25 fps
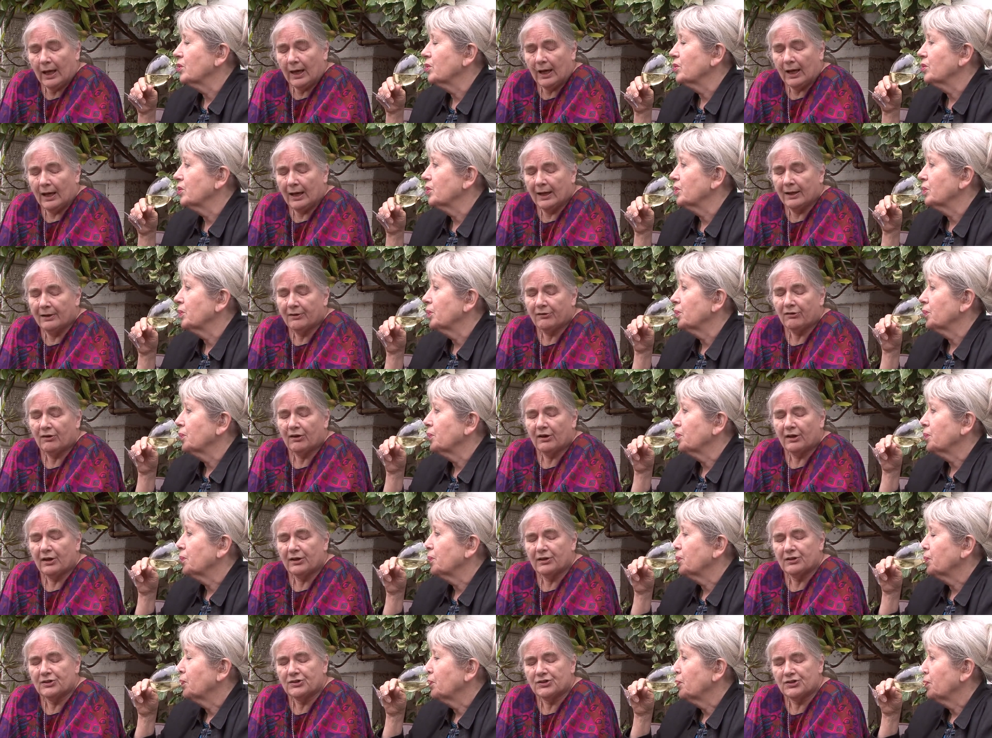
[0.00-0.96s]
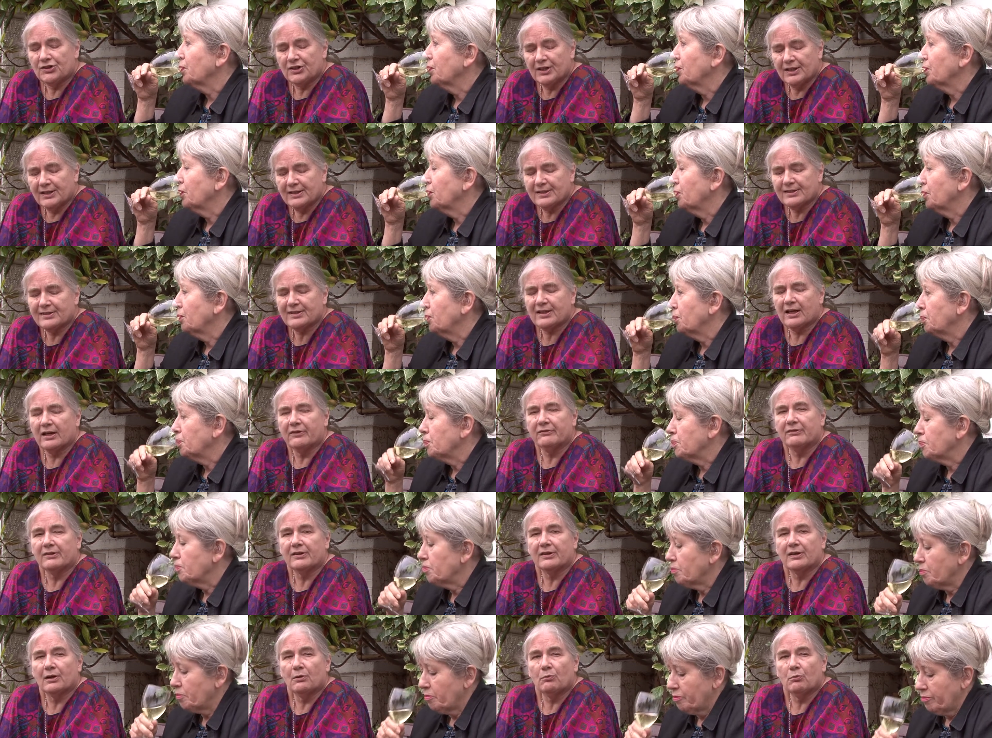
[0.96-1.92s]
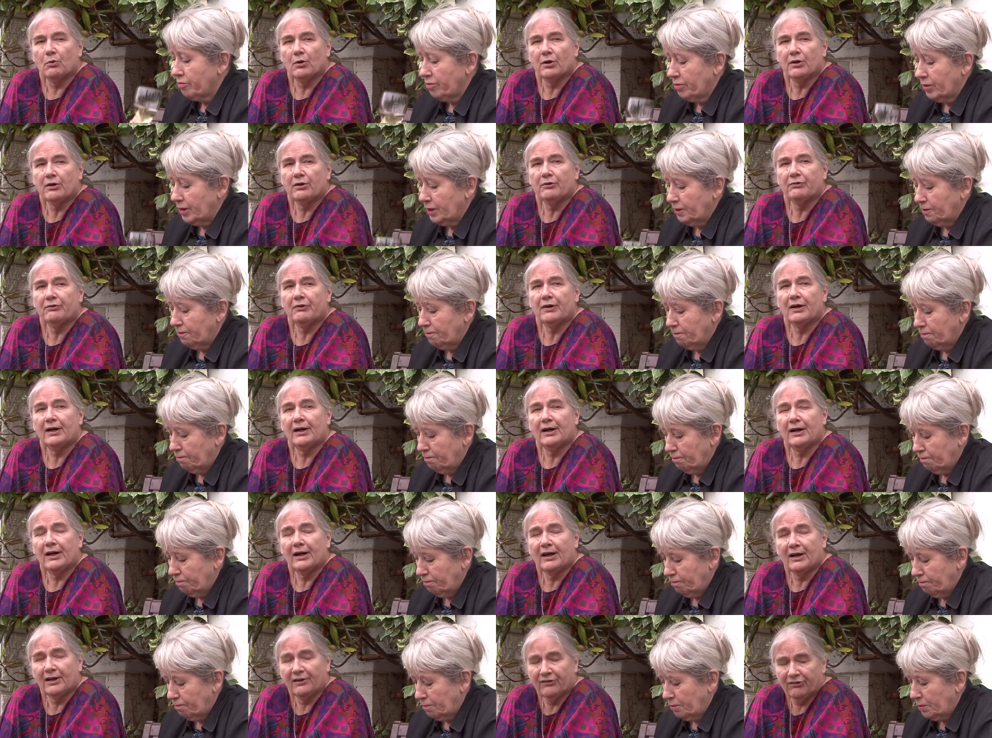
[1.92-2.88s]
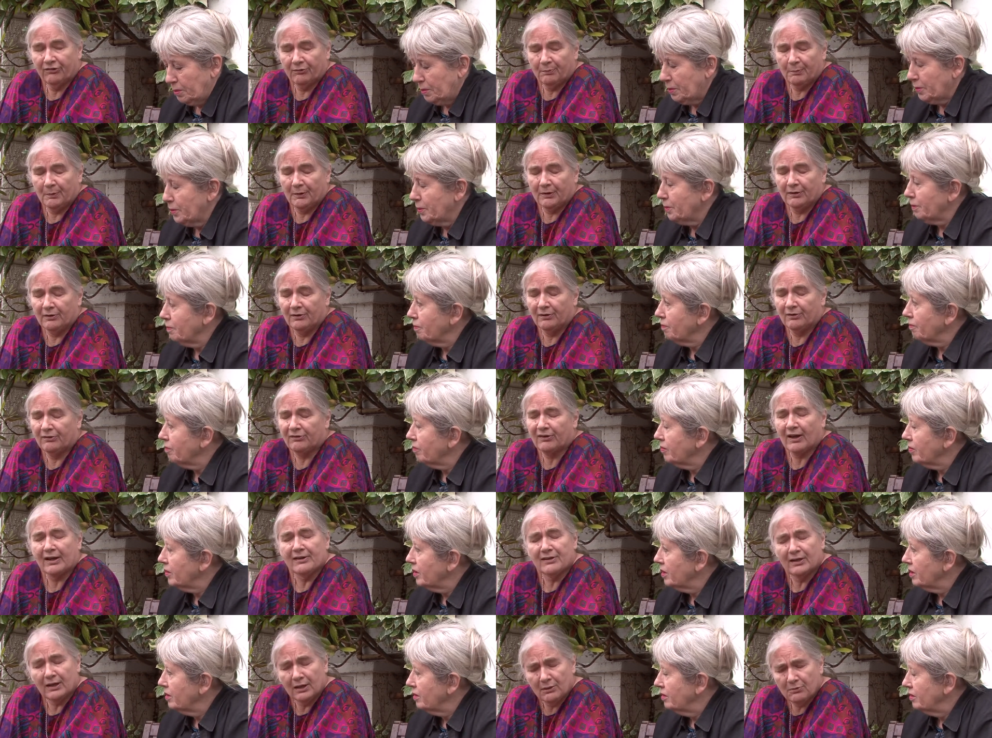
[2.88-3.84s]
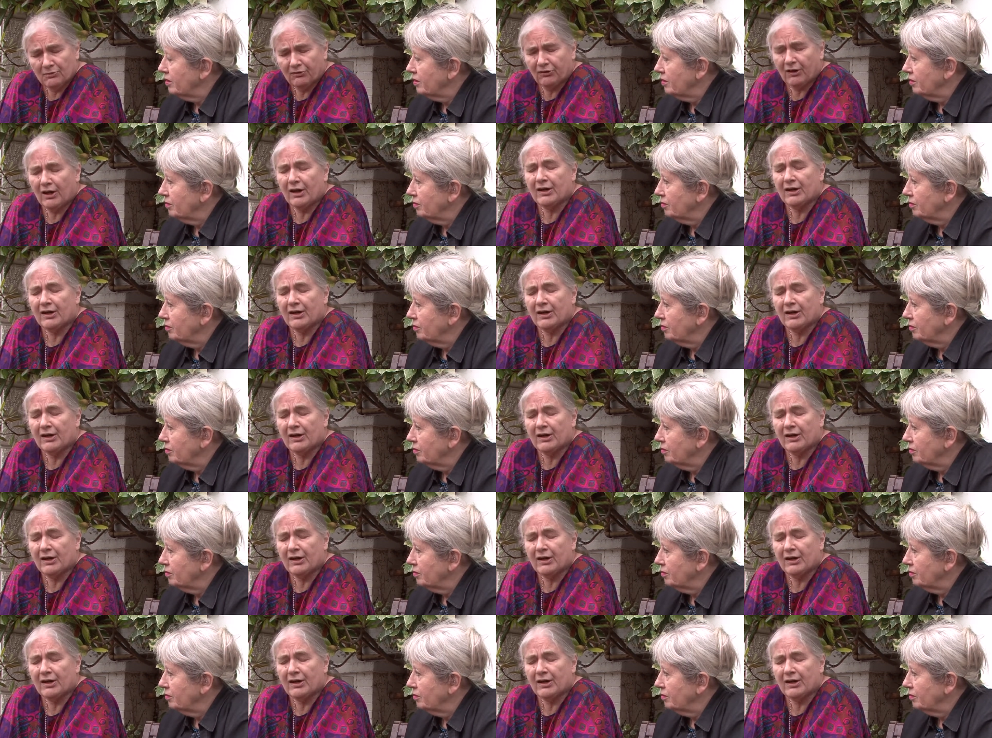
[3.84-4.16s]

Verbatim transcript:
Speaker 1: And she discovered that one of her husband's, I think it was her